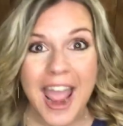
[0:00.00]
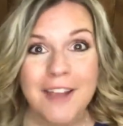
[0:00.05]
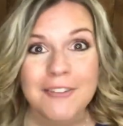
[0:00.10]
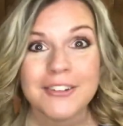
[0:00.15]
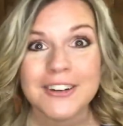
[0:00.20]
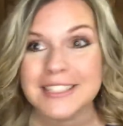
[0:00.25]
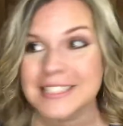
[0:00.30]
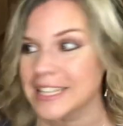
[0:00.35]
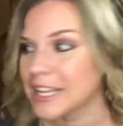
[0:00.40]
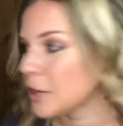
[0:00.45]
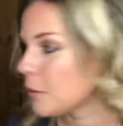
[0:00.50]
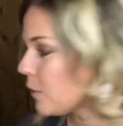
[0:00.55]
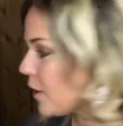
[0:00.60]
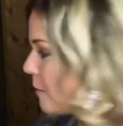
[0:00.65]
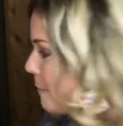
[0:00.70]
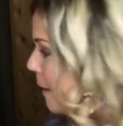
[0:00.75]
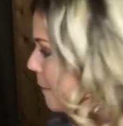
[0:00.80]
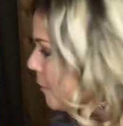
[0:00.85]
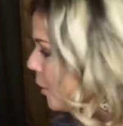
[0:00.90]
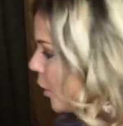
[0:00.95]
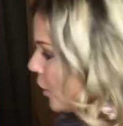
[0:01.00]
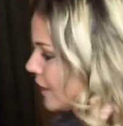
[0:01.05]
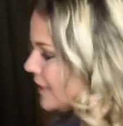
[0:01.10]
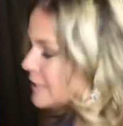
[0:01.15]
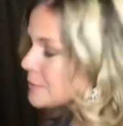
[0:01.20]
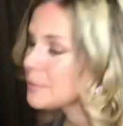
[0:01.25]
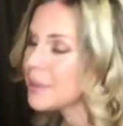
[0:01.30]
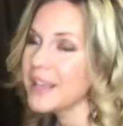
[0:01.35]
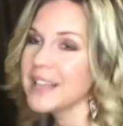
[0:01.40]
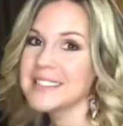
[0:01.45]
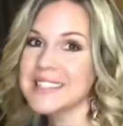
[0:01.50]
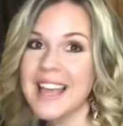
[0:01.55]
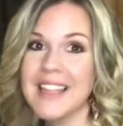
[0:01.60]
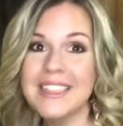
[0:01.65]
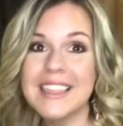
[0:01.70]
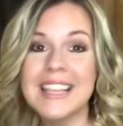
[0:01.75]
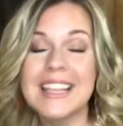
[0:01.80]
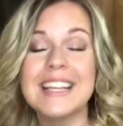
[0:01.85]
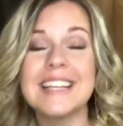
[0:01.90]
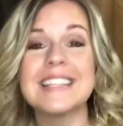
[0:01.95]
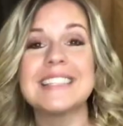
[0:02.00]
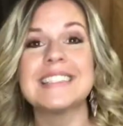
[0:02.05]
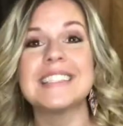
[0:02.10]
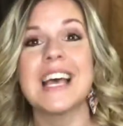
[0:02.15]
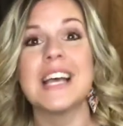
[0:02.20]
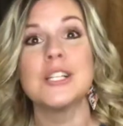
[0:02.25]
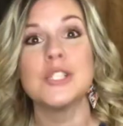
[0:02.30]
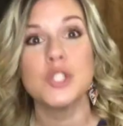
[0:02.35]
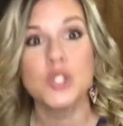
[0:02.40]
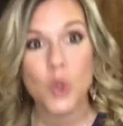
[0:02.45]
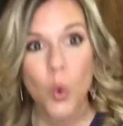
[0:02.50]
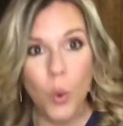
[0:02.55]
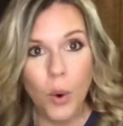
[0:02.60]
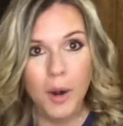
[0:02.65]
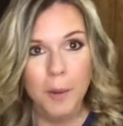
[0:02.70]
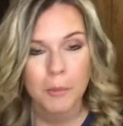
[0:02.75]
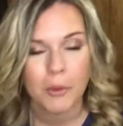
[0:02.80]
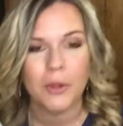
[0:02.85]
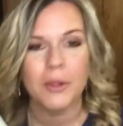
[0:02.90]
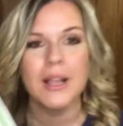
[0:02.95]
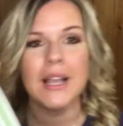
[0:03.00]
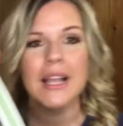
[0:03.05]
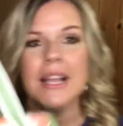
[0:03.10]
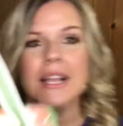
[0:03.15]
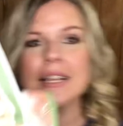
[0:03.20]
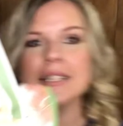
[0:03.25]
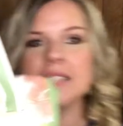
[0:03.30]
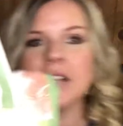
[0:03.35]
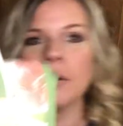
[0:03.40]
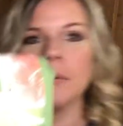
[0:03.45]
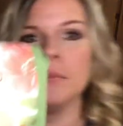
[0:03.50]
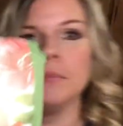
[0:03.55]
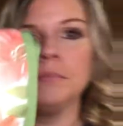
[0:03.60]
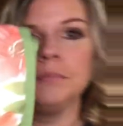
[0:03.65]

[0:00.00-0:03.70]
every single one of my parties because I think it is adorable. So so